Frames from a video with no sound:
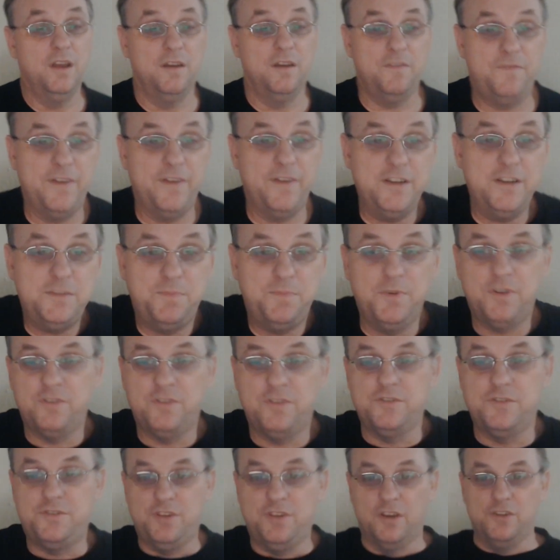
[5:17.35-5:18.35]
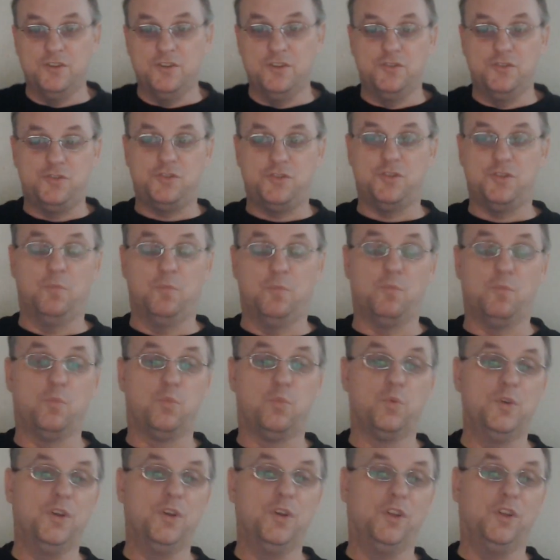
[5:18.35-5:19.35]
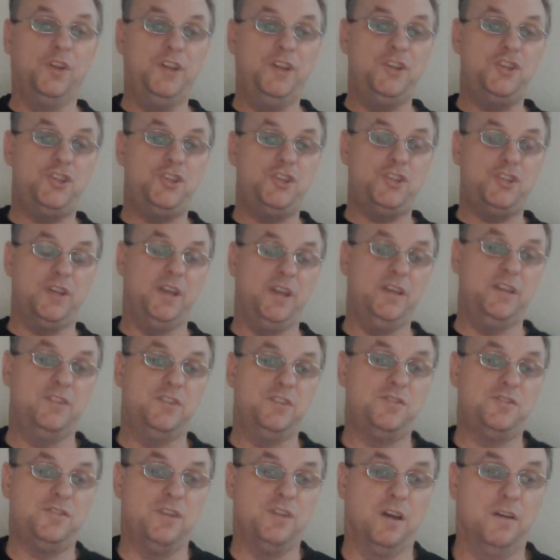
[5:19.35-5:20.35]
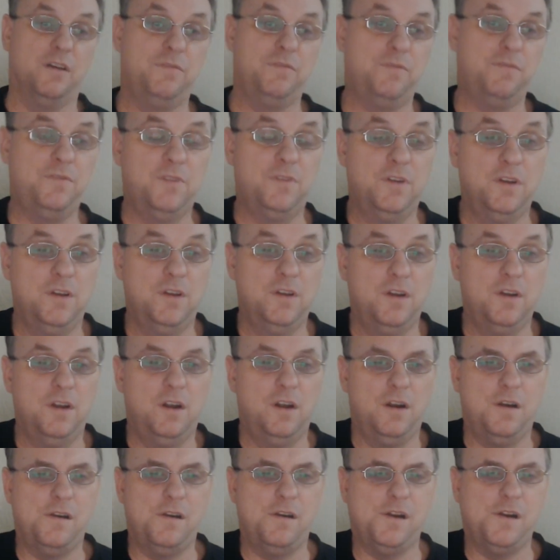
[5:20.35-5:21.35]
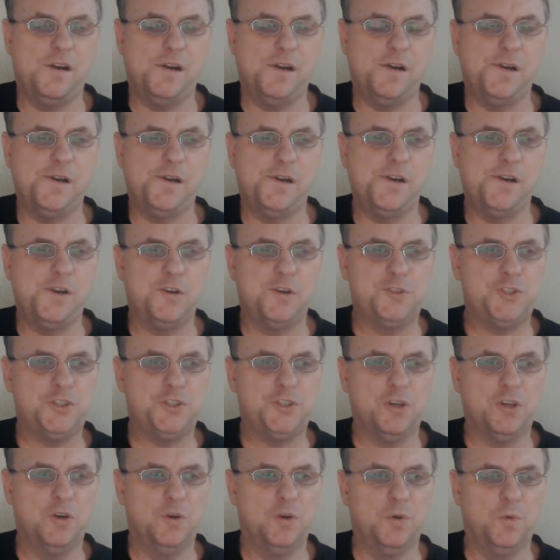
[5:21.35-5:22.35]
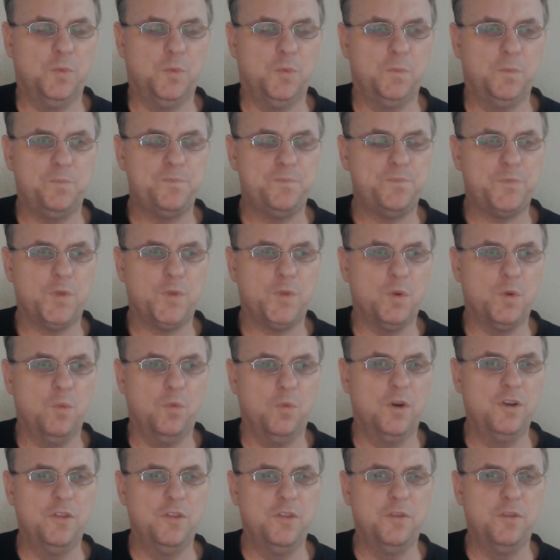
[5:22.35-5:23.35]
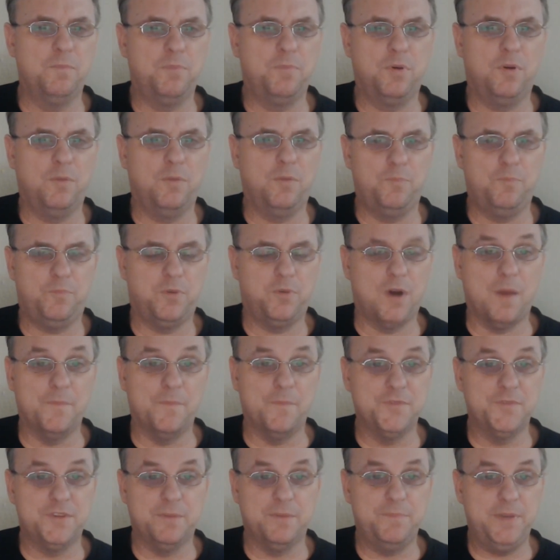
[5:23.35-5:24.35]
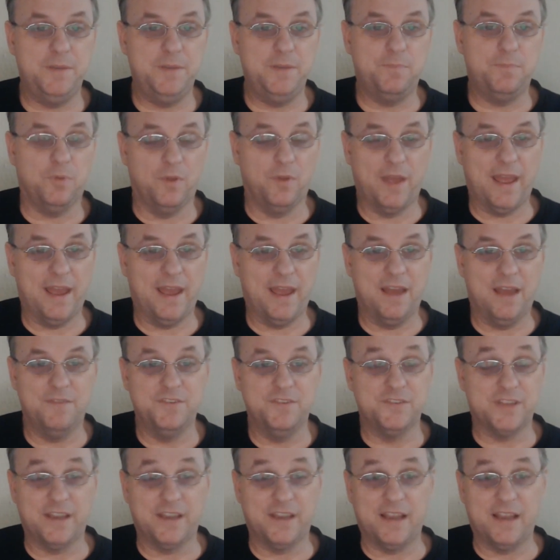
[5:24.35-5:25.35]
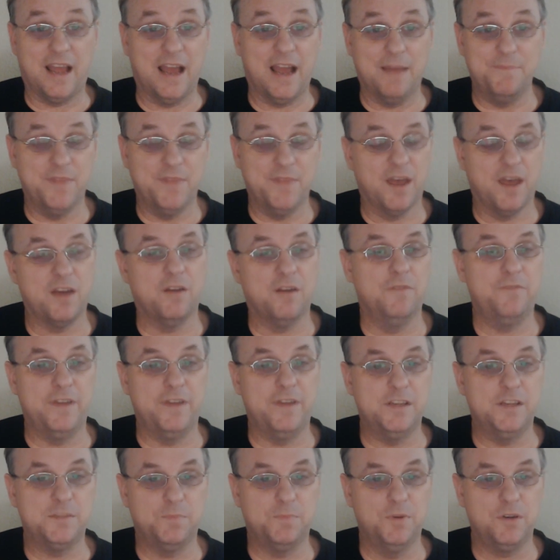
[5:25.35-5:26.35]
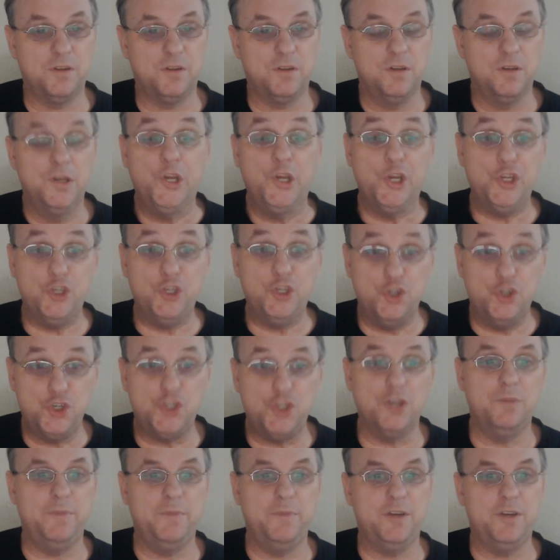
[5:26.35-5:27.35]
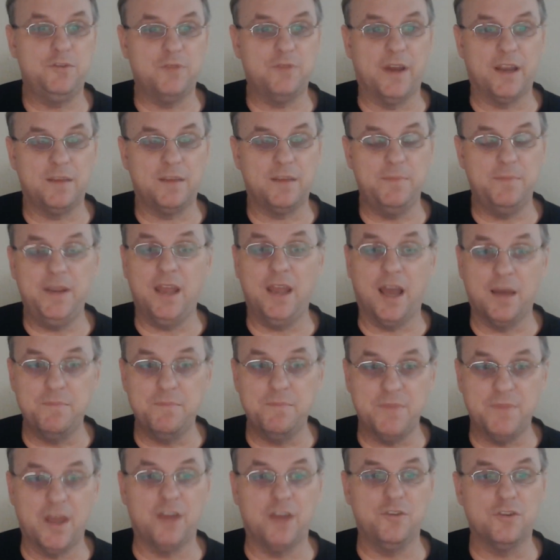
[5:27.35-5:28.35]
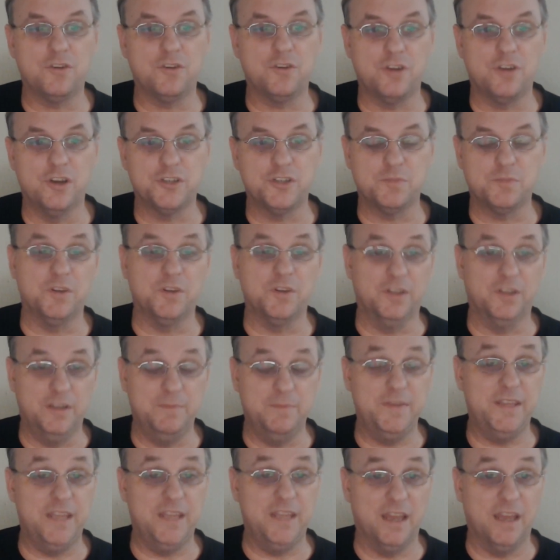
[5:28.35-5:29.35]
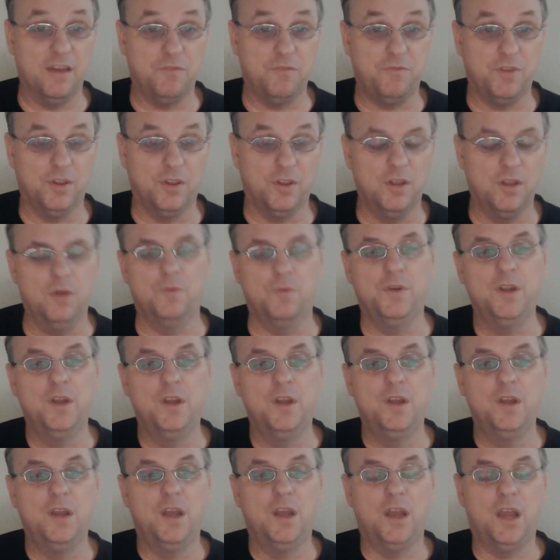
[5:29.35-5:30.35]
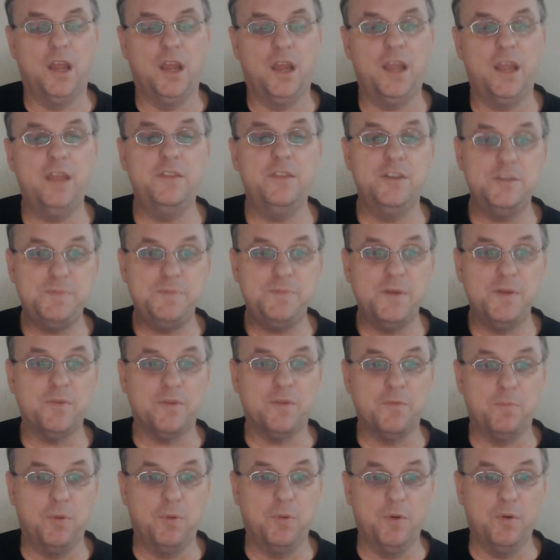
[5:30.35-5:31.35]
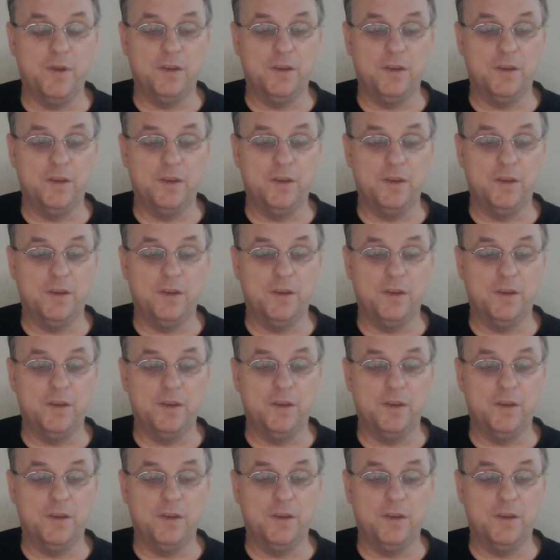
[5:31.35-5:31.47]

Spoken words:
Facebook has done some really shady stuff. So one of the problems that people have is like, I'm not on Facebook. You shouldn't be tracking me. I'm not your customer. Leave me the F alone. And these people have a point.